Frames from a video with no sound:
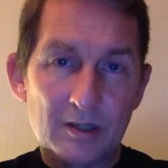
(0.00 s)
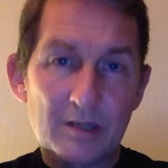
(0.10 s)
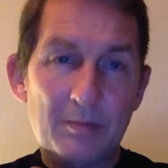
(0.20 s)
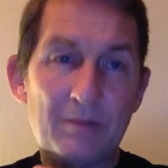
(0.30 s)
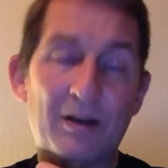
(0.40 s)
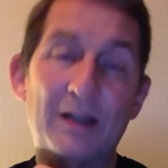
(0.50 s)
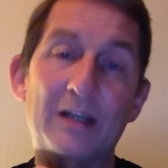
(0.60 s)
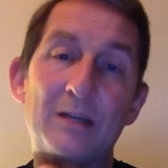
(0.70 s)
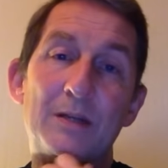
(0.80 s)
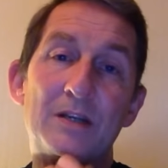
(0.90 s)
to be frank,
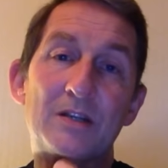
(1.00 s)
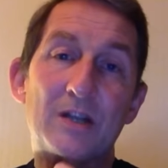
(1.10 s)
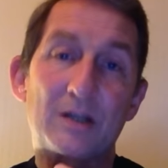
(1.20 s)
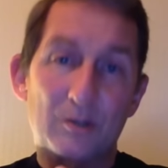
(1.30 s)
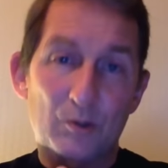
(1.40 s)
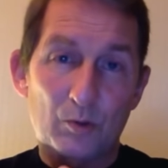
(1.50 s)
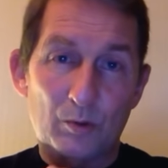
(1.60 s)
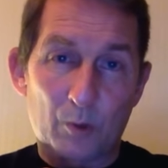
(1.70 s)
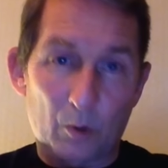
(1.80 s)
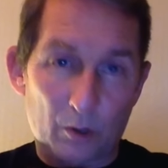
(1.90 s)
he'd been taken to the
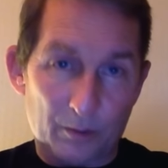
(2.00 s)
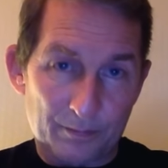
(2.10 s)
morgue